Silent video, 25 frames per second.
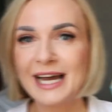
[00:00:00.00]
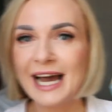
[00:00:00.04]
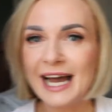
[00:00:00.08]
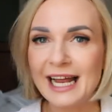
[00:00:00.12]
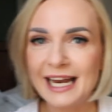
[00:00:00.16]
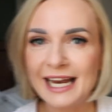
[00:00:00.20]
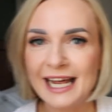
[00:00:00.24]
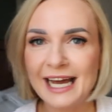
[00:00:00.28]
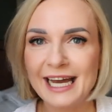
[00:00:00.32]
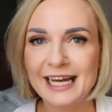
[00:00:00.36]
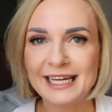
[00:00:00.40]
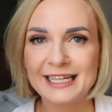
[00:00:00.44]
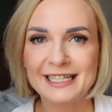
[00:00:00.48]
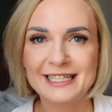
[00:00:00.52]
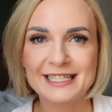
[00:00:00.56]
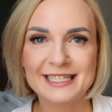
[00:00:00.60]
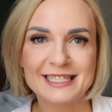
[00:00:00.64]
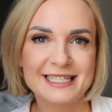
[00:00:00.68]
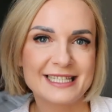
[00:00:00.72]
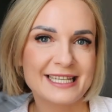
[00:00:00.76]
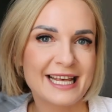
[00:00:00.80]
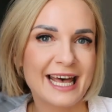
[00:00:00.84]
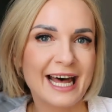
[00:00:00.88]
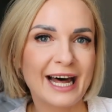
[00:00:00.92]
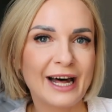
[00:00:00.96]
Gala
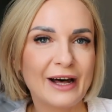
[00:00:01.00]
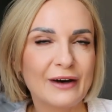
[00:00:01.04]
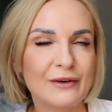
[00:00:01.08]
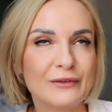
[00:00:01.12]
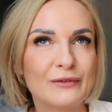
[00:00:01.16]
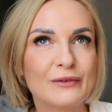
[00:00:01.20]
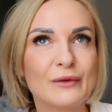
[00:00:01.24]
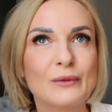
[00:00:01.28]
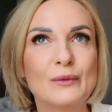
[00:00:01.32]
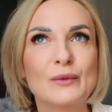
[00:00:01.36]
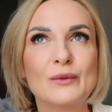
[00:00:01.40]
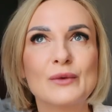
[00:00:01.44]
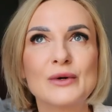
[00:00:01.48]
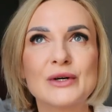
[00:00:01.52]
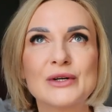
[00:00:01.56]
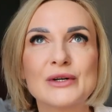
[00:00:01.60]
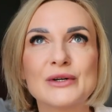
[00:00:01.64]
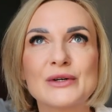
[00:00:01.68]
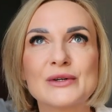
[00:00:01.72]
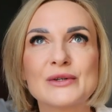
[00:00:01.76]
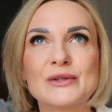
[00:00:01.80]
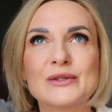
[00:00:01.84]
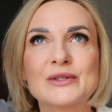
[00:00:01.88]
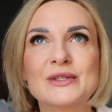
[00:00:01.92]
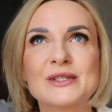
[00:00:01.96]
itself
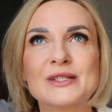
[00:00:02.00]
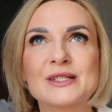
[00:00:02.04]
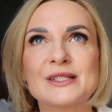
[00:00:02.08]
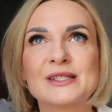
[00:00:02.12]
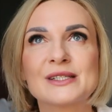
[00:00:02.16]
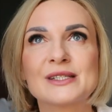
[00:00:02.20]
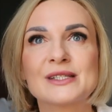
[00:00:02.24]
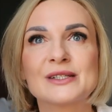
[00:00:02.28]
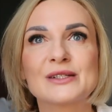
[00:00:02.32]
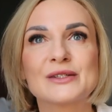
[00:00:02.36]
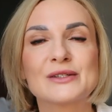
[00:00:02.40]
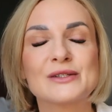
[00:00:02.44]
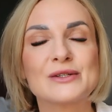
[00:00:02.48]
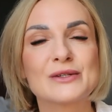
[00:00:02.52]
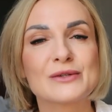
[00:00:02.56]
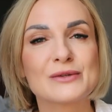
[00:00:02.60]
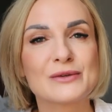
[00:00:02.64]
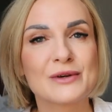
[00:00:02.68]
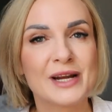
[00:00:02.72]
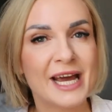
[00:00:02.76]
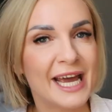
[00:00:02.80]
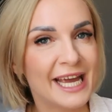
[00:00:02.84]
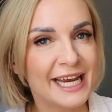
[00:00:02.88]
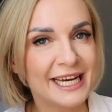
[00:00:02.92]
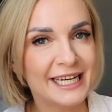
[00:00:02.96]
was
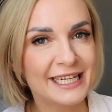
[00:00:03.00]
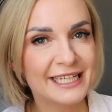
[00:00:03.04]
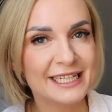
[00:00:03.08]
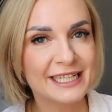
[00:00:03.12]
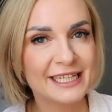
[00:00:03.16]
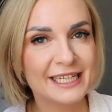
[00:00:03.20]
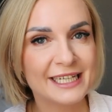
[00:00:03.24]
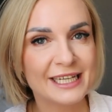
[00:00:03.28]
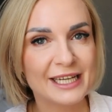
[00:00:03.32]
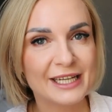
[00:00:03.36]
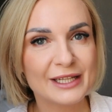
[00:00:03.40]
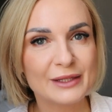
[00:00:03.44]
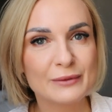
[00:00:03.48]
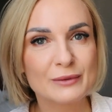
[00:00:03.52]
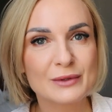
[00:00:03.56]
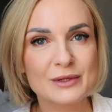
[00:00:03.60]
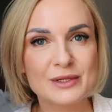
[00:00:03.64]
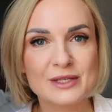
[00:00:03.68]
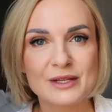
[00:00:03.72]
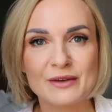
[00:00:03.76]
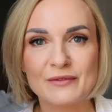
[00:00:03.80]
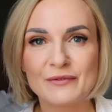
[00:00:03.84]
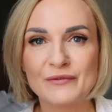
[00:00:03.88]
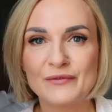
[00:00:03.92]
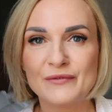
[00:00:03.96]
great. It
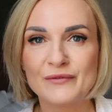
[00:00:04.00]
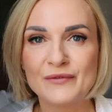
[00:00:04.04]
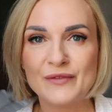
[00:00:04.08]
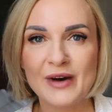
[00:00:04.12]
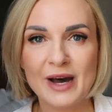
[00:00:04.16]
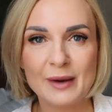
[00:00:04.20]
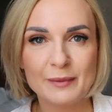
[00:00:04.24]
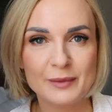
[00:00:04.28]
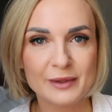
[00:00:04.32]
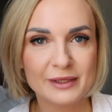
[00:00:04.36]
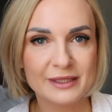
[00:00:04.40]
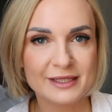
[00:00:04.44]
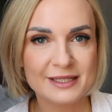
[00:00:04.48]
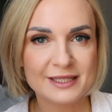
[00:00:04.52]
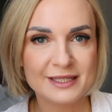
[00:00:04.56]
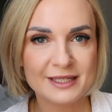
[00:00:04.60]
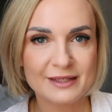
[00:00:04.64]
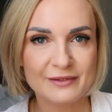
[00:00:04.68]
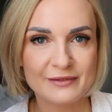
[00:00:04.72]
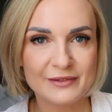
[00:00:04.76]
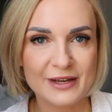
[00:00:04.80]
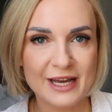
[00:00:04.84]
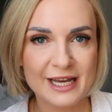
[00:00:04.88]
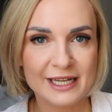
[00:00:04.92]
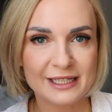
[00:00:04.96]
was a fabulous
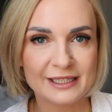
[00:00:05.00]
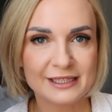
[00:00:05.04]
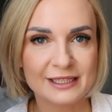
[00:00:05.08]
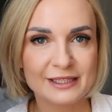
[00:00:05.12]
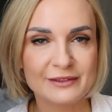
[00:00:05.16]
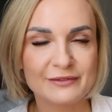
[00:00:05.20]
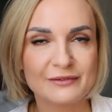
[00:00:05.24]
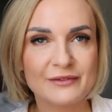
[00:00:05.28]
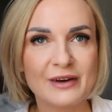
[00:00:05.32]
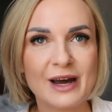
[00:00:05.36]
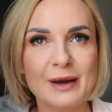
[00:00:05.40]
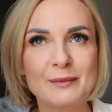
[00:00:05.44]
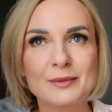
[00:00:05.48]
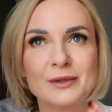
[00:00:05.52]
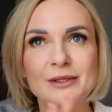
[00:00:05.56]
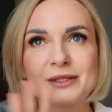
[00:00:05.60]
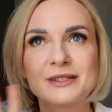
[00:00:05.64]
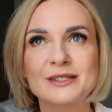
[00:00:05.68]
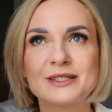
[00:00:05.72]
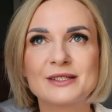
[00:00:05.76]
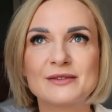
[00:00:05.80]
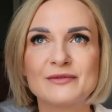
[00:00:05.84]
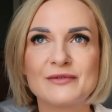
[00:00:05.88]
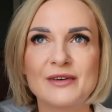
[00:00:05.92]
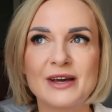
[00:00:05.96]
event,
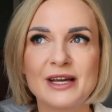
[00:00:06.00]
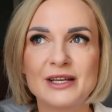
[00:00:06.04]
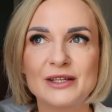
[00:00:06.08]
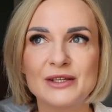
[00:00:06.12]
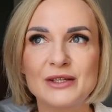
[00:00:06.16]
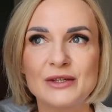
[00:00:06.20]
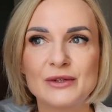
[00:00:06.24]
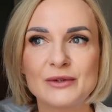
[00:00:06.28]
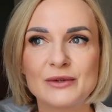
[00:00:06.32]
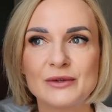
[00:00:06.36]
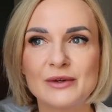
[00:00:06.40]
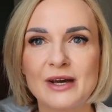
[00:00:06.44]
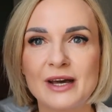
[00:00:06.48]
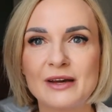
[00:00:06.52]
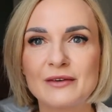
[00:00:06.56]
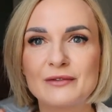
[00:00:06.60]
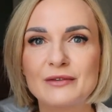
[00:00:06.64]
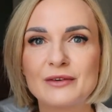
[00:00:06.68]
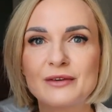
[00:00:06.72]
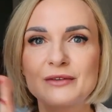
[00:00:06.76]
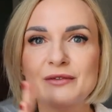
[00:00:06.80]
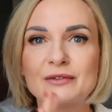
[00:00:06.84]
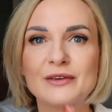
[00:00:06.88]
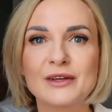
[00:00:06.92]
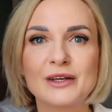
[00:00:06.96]
fabulous venue.
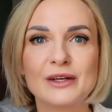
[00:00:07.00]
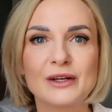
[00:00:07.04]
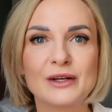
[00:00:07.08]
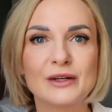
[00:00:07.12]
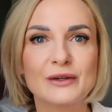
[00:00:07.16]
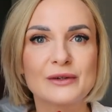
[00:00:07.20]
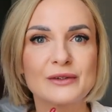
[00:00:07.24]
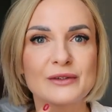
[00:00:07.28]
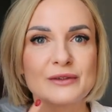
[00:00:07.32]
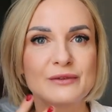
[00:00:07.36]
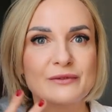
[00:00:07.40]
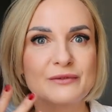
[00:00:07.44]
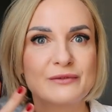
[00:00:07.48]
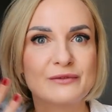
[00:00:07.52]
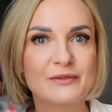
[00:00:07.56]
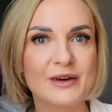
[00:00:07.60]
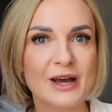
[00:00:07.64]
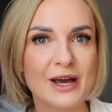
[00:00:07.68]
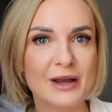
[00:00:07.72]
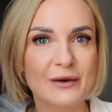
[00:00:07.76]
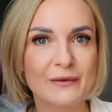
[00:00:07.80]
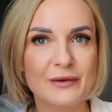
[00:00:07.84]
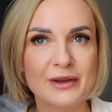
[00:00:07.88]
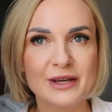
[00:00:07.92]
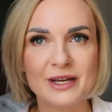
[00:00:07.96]
Everything looked
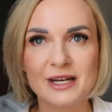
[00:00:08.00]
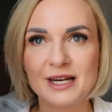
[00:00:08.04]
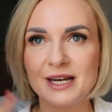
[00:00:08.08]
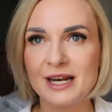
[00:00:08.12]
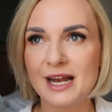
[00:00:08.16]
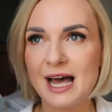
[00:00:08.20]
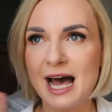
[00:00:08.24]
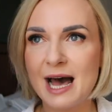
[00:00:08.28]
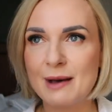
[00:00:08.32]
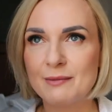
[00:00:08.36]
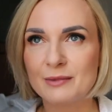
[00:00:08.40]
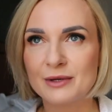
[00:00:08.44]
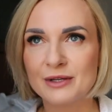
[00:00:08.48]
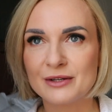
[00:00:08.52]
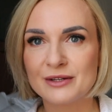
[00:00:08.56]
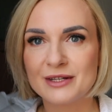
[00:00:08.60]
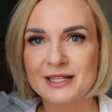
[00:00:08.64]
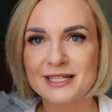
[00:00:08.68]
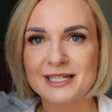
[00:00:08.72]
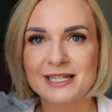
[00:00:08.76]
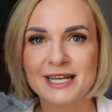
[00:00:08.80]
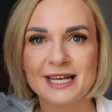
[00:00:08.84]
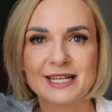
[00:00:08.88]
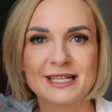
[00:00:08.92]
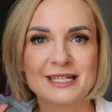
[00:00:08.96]
very
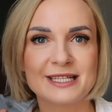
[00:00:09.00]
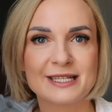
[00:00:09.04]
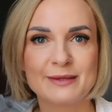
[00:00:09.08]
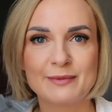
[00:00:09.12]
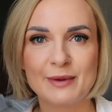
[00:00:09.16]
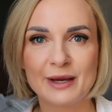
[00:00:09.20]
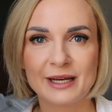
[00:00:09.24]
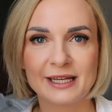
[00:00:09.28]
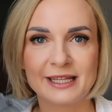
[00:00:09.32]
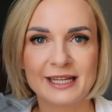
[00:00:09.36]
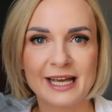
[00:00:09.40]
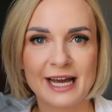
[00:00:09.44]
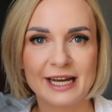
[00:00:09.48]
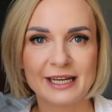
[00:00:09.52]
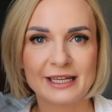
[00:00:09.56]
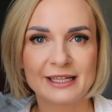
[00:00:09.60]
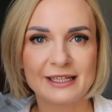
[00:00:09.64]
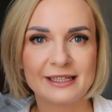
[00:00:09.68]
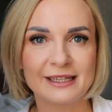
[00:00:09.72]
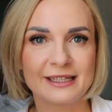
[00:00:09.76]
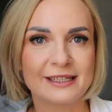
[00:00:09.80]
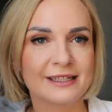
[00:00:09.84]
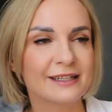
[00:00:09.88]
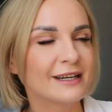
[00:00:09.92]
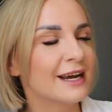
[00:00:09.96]
glamorous and
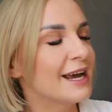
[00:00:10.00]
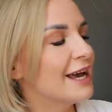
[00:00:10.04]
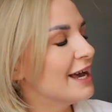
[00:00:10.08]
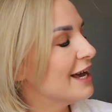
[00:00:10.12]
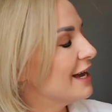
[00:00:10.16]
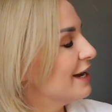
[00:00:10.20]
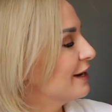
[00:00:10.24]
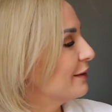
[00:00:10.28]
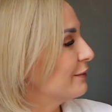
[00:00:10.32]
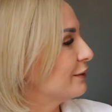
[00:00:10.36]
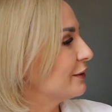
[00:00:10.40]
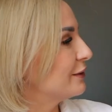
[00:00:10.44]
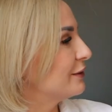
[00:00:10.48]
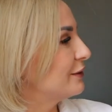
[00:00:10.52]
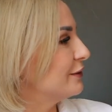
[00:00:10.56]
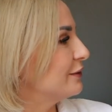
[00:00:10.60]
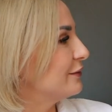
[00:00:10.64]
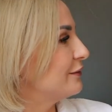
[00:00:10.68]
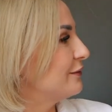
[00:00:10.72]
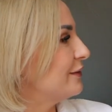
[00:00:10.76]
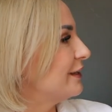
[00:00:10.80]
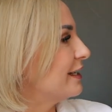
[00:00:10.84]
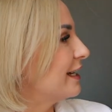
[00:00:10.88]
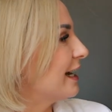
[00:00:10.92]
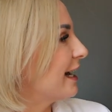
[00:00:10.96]
spectacular. What do
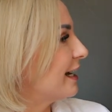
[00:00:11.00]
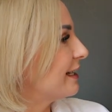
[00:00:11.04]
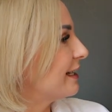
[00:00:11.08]
you think,